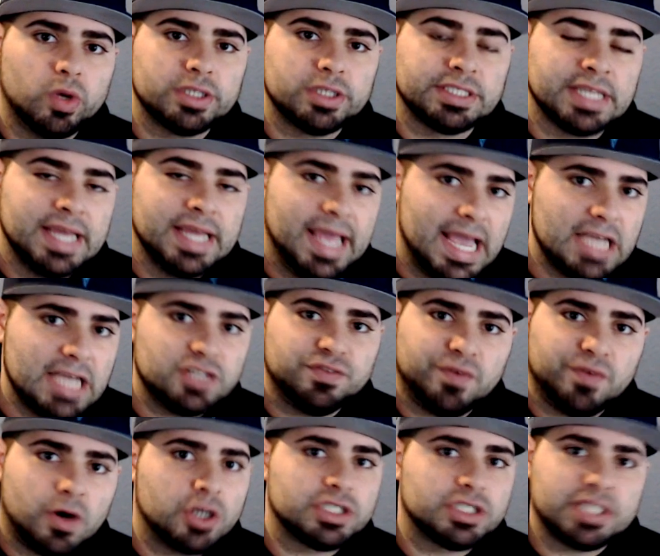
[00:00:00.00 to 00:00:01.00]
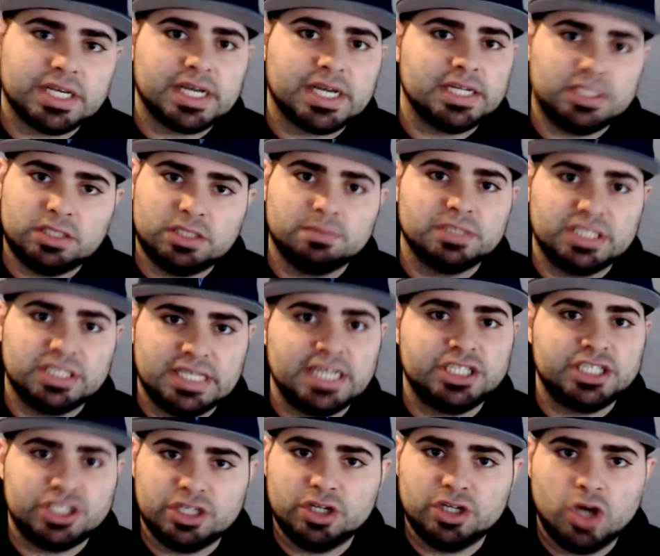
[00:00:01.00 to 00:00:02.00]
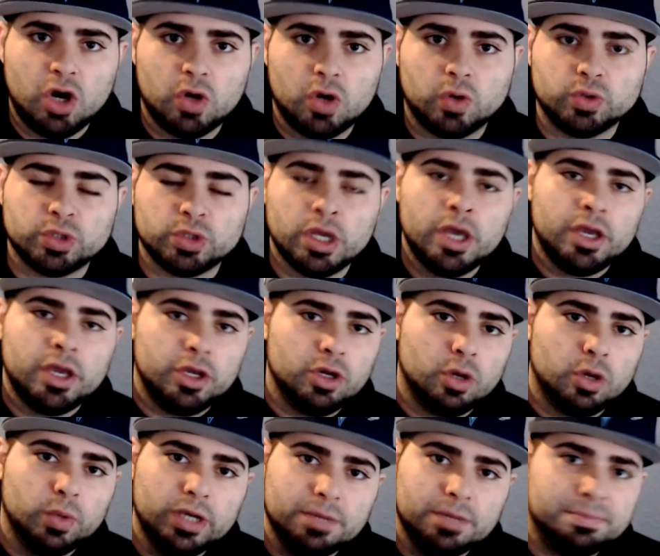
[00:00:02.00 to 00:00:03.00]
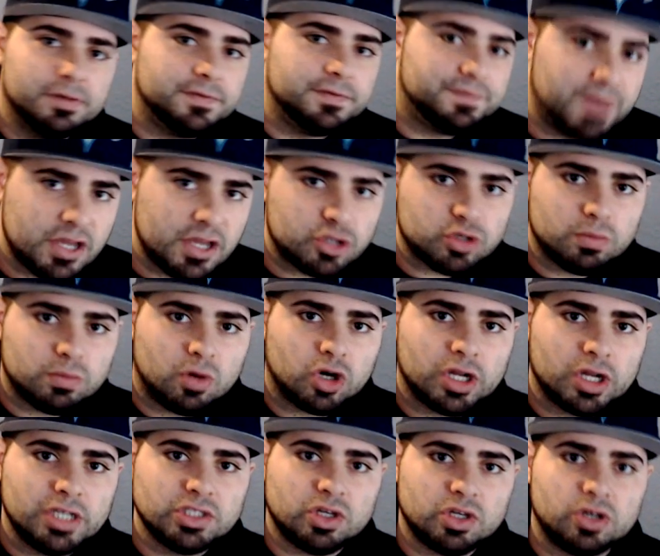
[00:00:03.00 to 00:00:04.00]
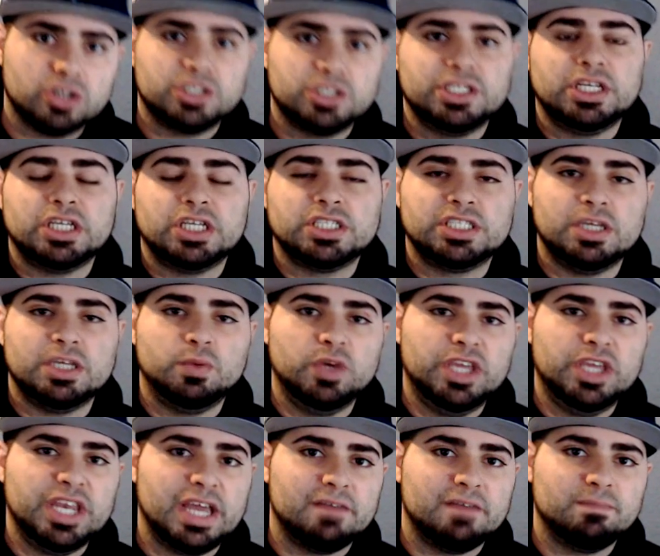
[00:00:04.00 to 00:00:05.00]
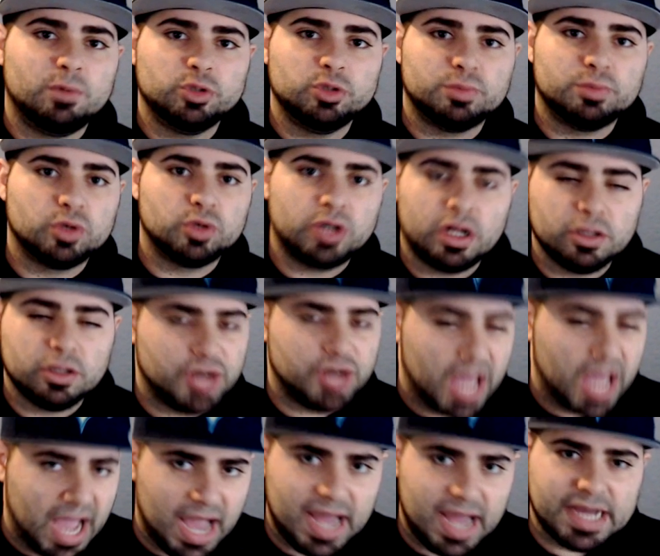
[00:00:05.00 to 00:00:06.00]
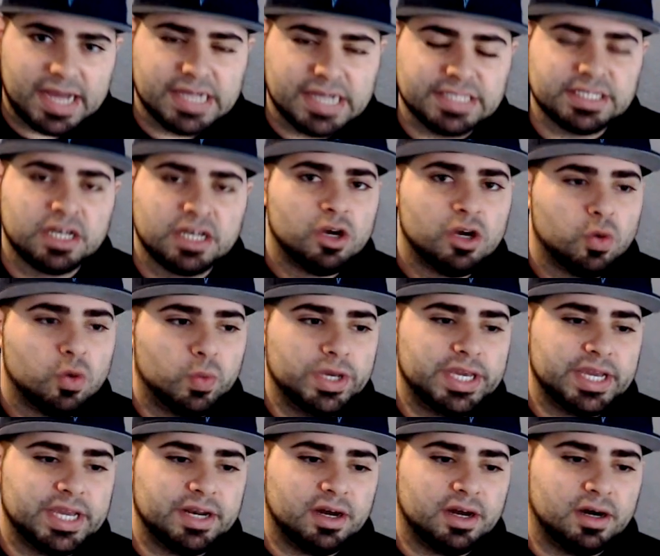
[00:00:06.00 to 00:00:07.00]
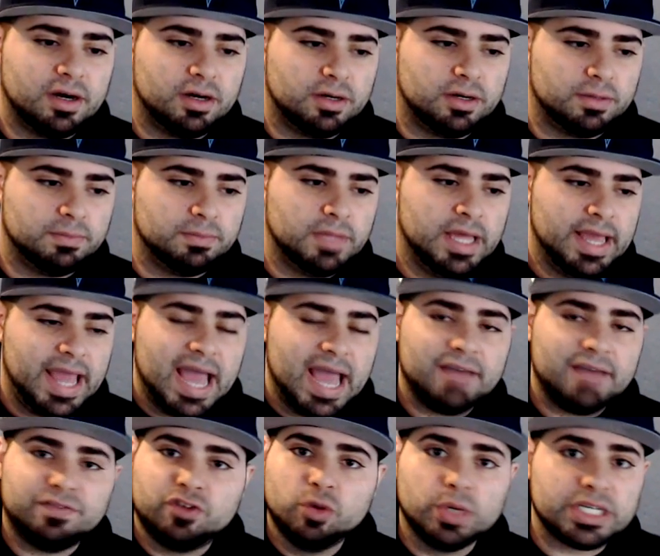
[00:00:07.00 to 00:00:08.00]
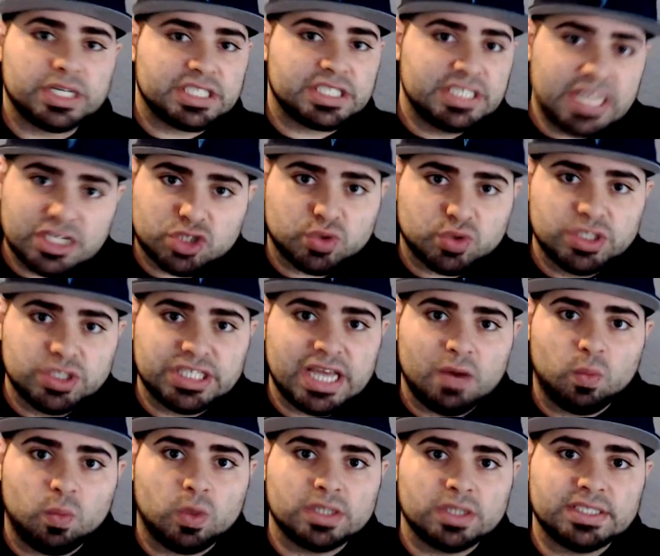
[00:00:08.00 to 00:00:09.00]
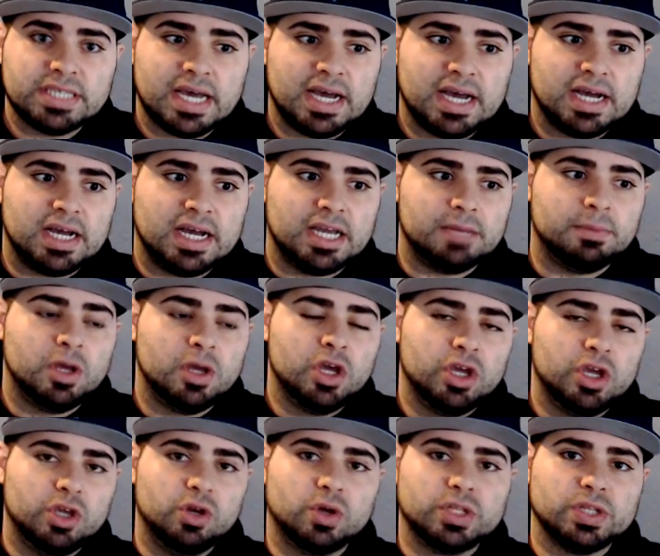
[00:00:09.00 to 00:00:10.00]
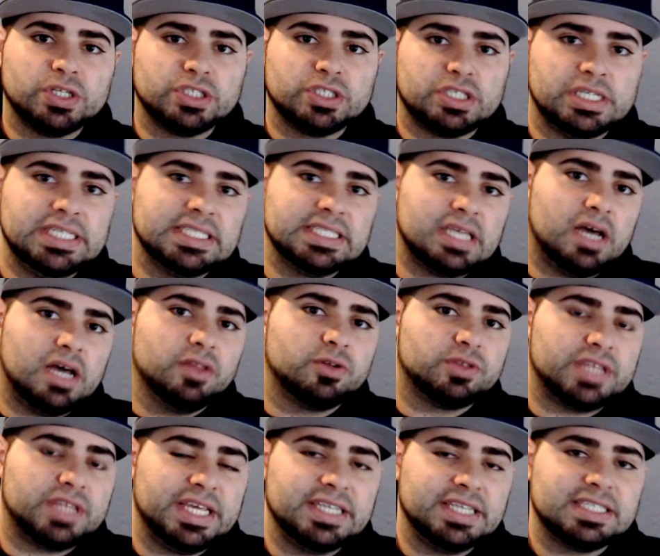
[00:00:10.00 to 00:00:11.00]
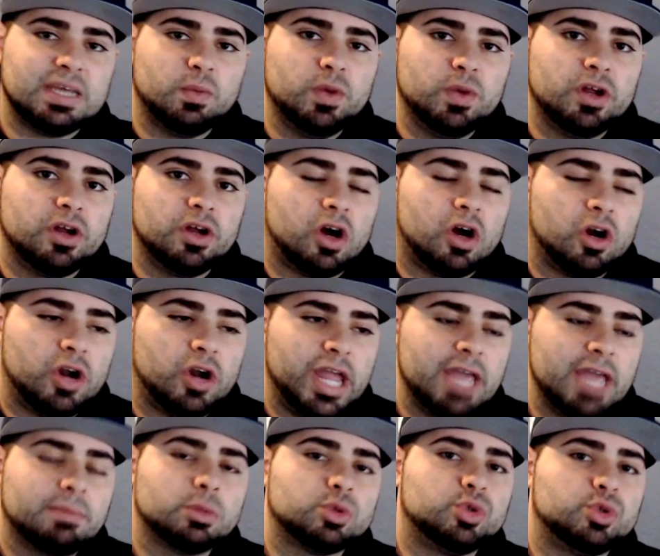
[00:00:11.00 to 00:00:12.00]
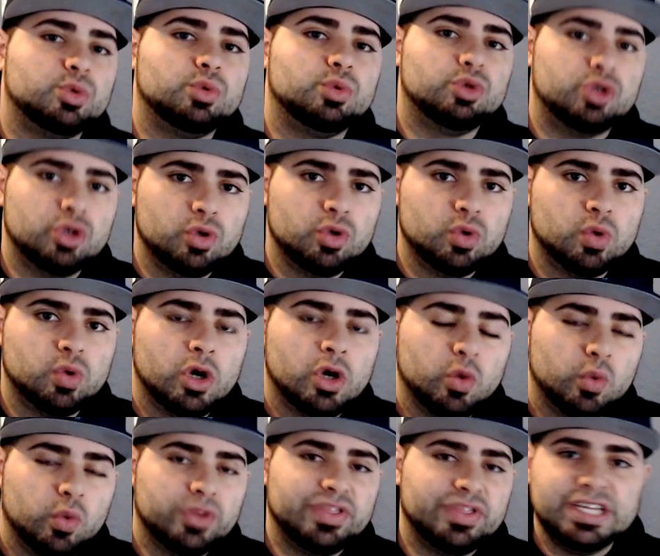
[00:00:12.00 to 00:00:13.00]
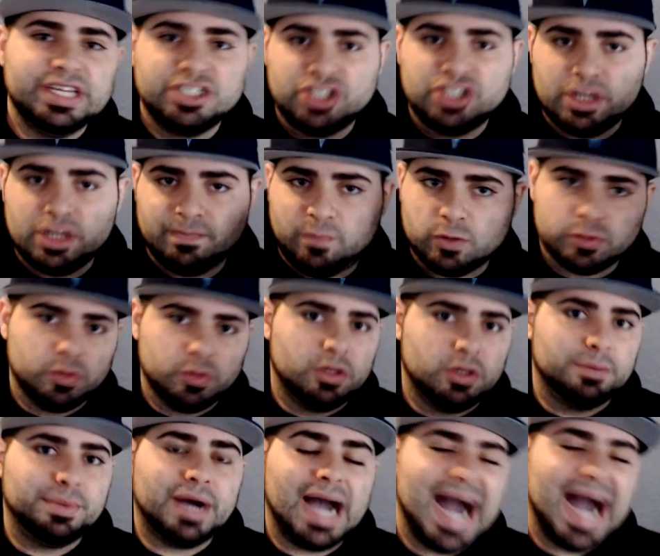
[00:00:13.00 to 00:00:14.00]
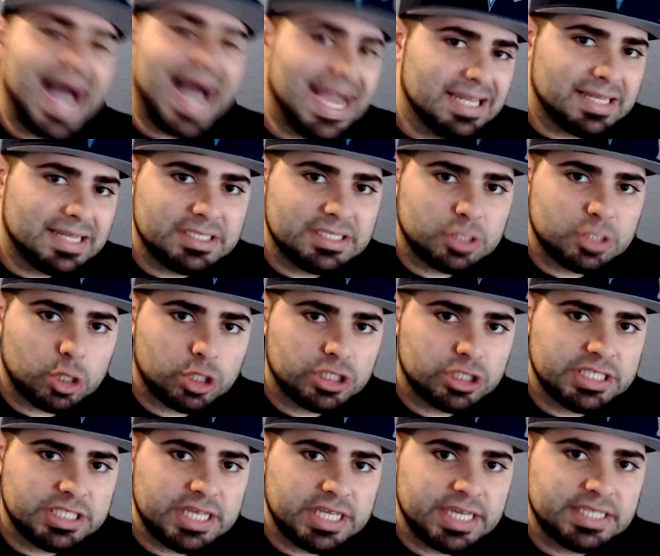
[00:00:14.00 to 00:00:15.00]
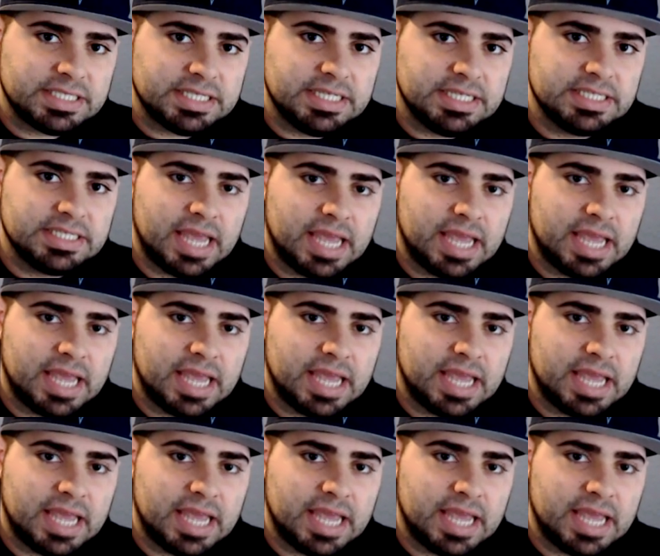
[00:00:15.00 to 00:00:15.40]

us as far as the customization goes. You know, we could put facial markings on our CAC we can have multiple colored eyes, we can um have two accessories at one time. You know, there's these other things that we are able to do within Jump Force. We could put highlights on our CAC's